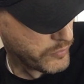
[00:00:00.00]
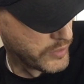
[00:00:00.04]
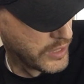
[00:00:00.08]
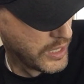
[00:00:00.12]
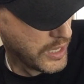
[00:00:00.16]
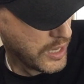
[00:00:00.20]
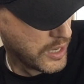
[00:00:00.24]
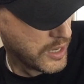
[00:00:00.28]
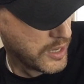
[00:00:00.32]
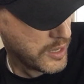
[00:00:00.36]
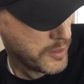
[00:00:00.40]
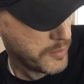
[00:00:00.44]

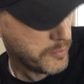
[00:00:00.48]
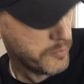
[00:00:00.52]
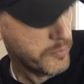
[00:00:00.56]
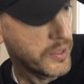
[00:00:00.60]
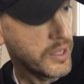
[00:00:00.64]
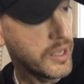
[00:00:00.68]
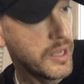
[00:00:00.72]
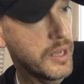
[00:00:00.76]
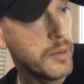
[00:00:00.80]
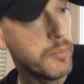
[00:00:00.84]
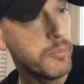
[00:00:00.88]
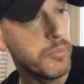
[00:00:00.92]

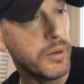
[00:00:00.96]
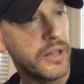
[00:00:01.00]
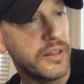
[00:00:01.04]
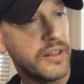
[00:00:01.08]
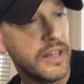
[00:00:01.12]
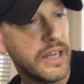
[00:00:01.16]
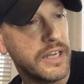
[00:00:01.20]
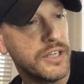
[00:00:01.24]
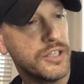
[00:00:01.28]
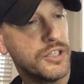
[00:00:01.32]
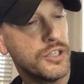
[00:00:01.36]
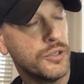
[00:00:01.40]
but
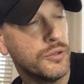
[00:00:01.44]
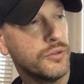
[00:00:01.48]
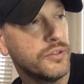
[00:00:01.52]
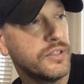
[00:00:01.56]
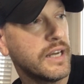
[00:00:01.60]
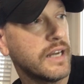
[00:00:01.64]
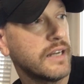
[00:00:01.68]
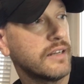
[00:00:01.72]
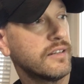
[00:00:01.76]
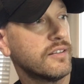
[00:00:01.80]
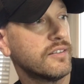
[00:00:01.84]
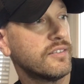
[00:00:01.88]
they do
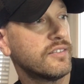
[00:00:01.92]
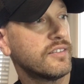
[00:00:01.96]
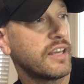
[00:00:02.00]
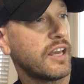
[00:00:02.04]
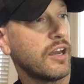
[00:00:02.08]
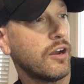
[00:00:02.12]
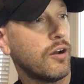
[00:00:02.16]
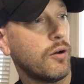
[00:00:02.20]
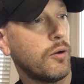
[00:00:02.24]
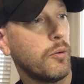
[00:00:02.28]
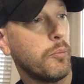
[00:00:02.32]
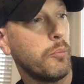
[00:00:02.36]
tend to
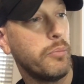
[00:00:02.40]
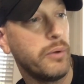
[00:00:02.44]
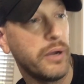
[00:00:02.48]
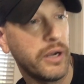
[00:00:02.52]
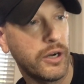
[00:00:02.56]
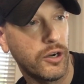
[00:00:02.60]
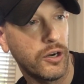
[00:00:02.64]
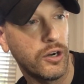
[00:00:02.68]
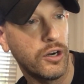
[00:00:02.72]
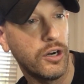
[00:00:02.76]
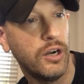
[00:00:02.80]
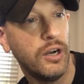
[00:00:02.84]
scale
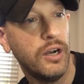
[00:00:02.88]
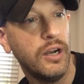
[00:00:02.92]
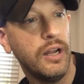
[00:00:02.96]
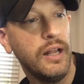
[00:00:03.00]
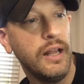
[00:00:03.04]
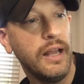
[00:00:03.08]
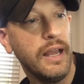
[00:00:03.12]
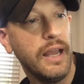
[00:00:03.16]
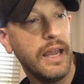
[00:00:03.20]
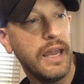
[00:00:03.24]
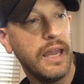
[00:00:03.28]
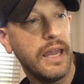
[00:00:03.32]
bigger,
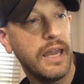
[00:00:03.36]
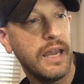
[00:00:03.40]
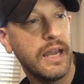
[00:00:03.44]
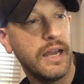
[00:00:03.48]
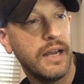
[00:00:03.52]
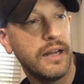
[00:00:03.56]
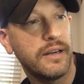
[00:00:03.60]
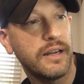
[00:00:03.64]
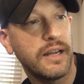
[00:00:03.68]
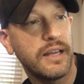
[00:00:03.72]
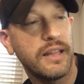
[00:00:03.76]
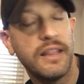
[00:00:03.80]

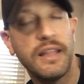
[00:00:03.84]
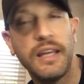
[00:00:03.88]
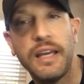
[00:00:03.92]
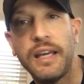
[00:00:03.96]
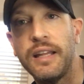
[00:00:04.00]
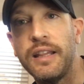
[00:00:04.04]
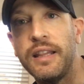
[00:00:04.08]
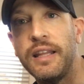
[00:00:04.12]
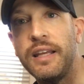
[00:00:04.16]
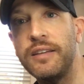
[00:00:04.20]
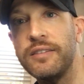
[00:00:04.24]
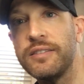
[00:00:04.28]
and I
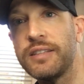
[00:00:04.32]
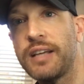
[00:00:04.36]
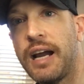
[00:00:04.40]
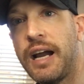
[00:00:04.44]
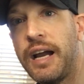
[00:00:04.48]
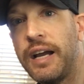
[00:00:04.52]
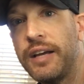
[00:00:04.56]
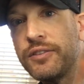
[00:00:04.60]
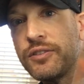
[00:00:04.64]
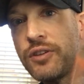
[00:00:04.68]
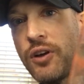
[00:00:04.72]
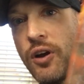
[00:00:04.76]
think these
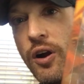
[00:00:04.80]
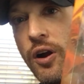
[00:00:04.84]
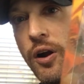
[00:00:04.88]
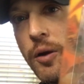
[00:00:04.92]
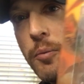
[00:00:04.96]
guys are